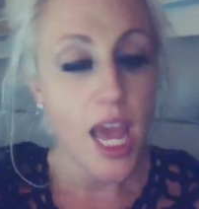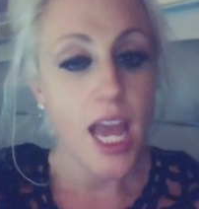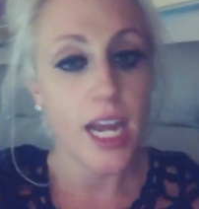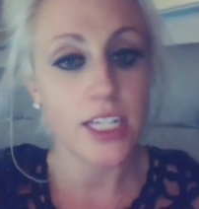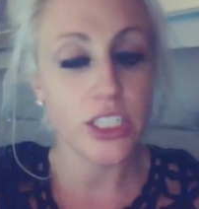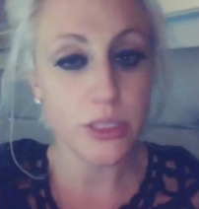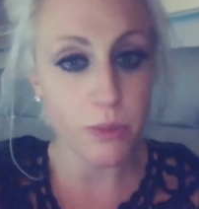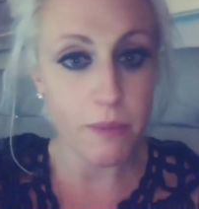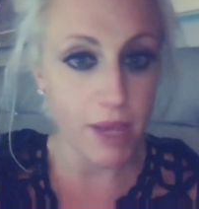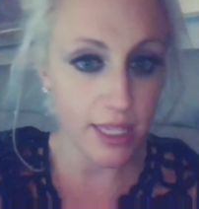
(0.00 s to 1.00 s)
And I just
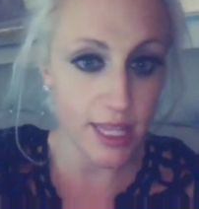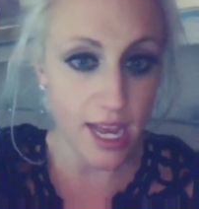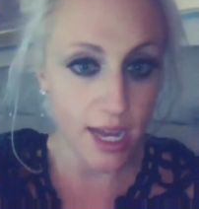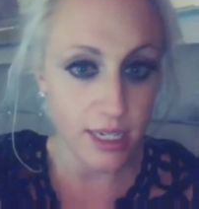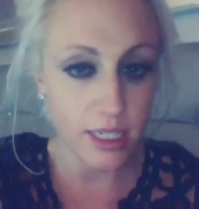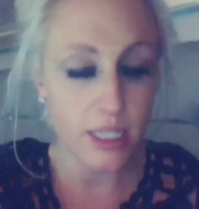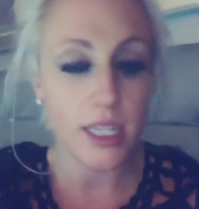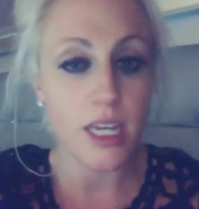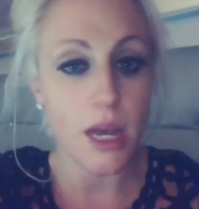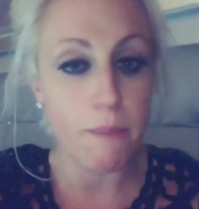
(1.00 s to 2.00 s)
want to make that
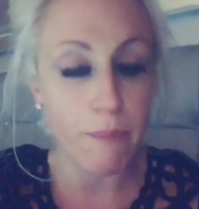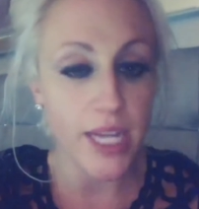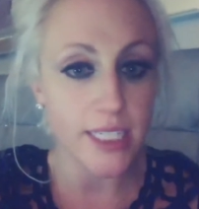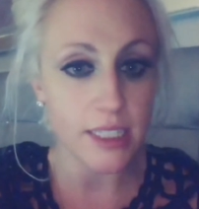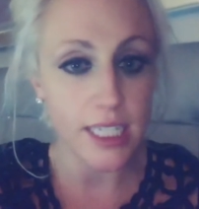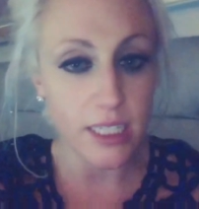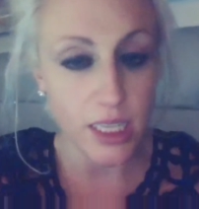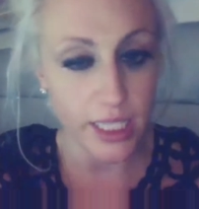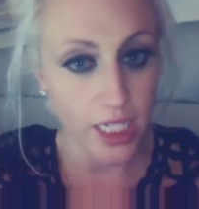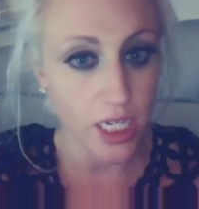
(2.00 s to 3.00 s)
abundantly
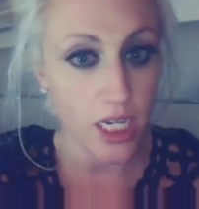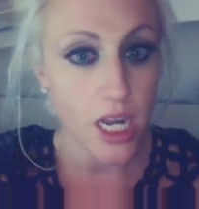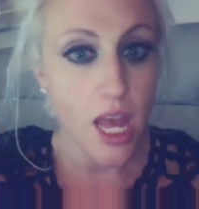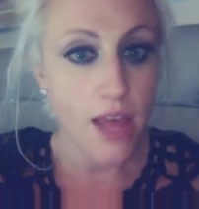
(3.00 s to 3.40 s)
clear